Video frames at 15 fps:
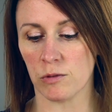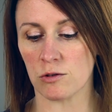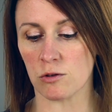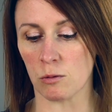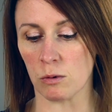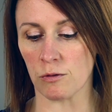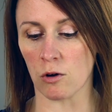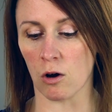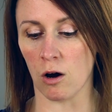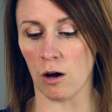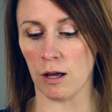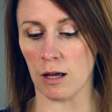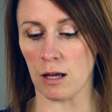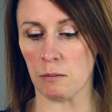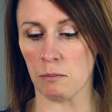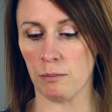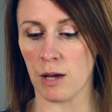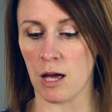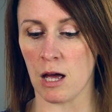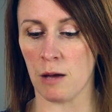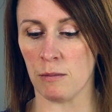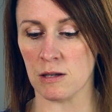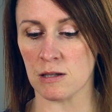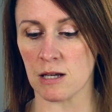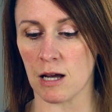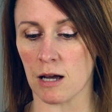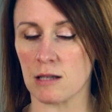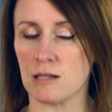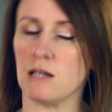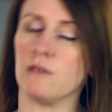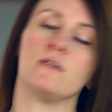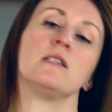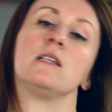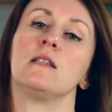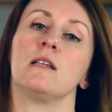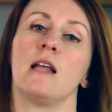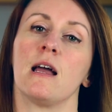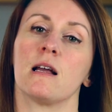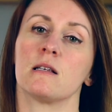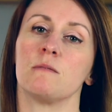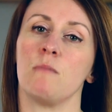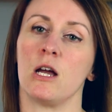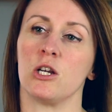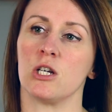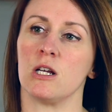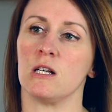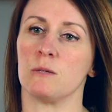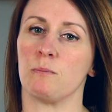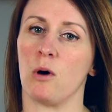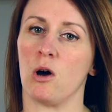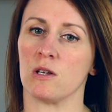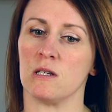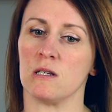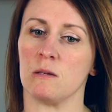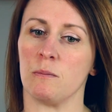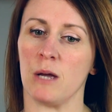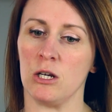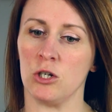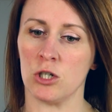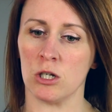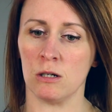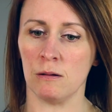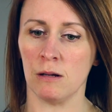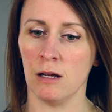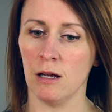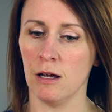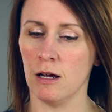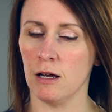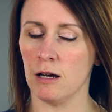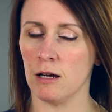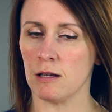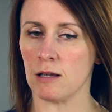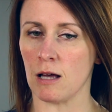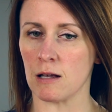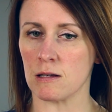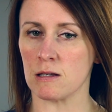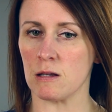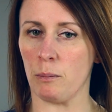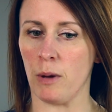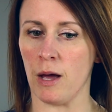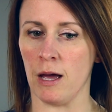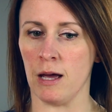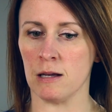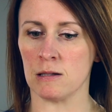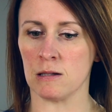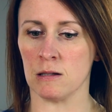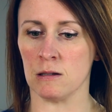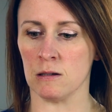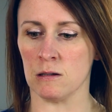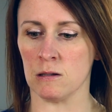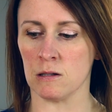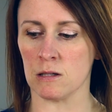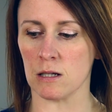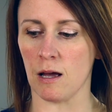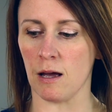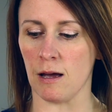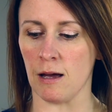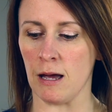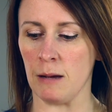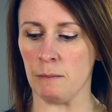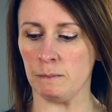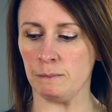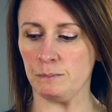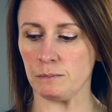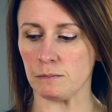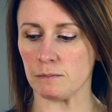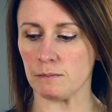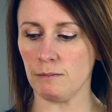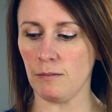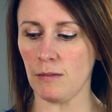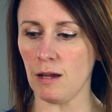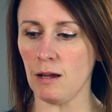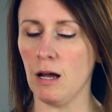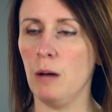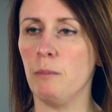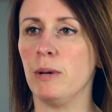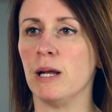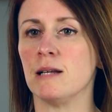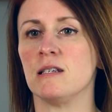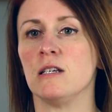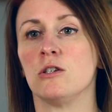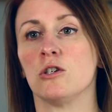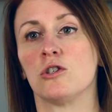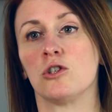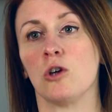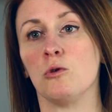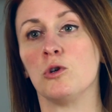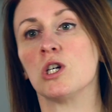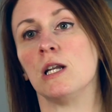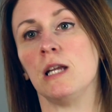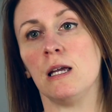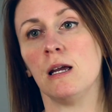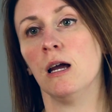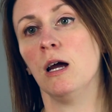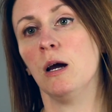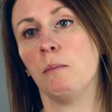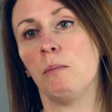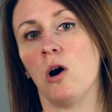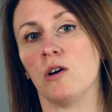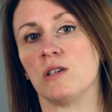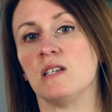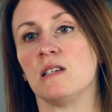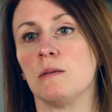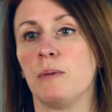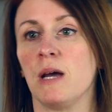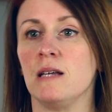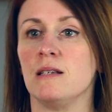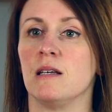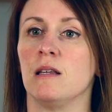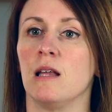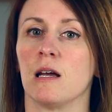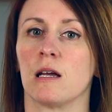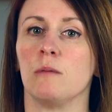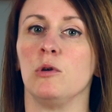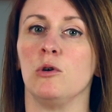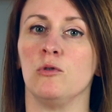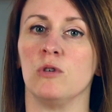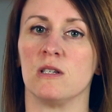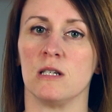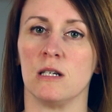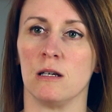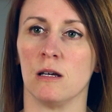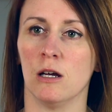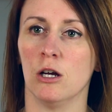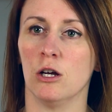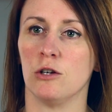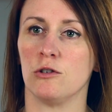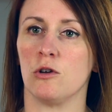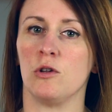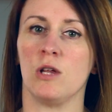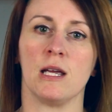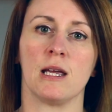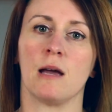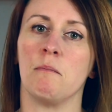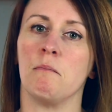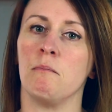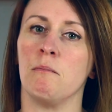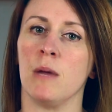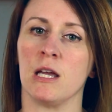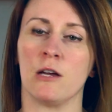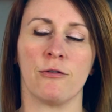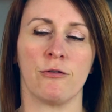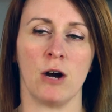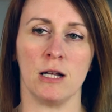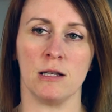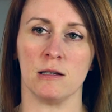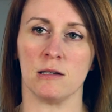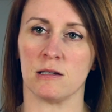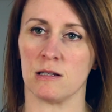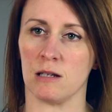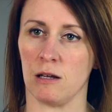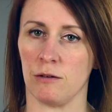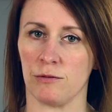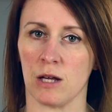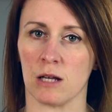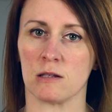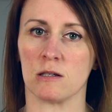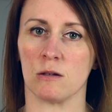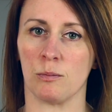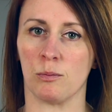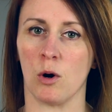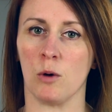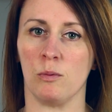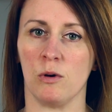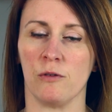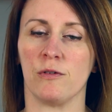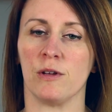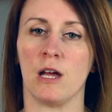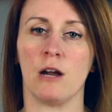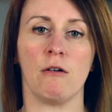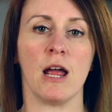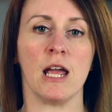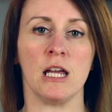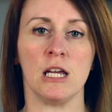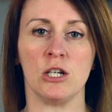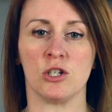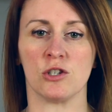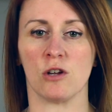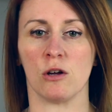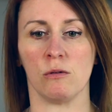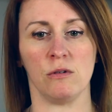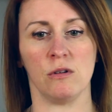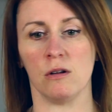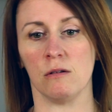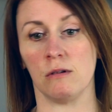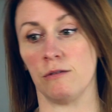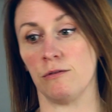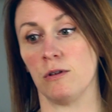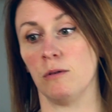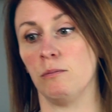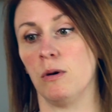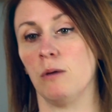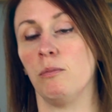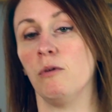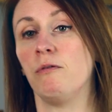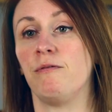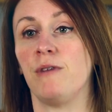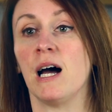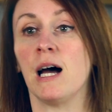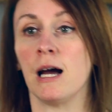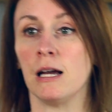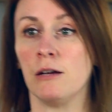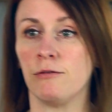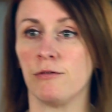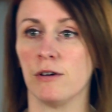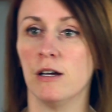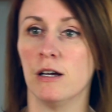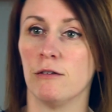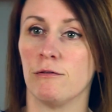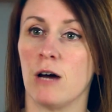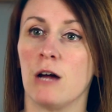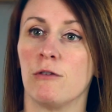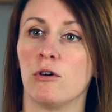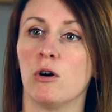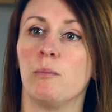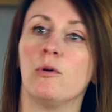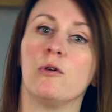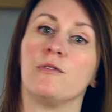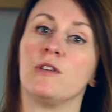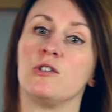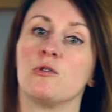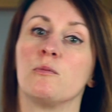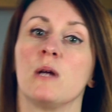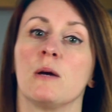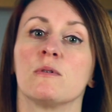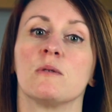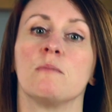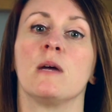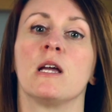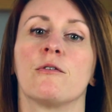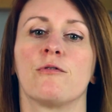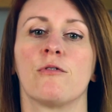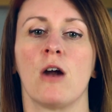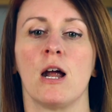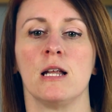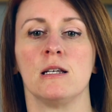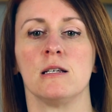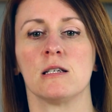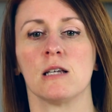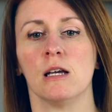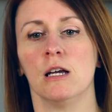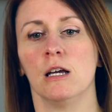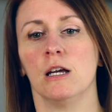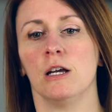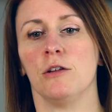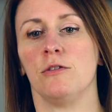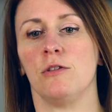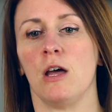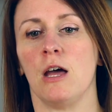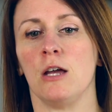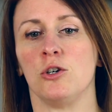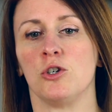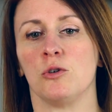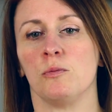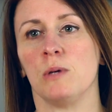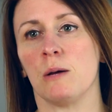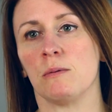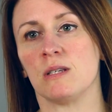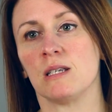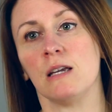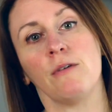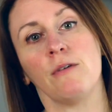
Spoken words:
So we've got impairment, activity. The next measure is participation. That's the person's ability to socially participate in their community. So they can make friends if that's appropriate for their age. So, if they're above 5 or above, they should be able to make a friend. They should be able to